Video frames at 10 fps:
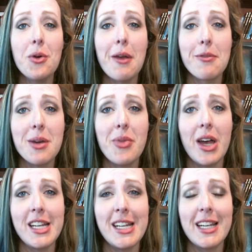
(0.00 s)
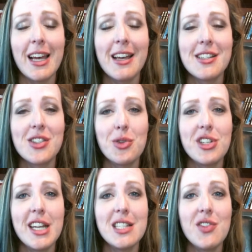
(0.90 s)
everybody! So
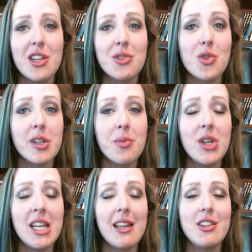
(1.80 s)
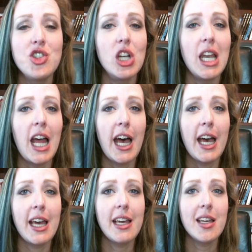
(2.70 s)
today's video is going to be
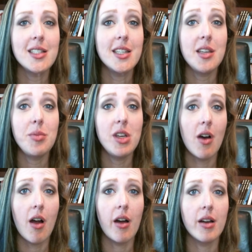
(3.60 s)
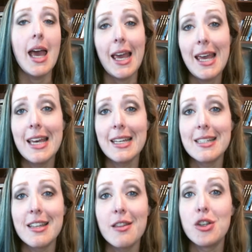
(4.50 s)
July TBR
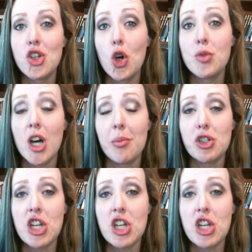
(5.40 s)
and the Tome Topple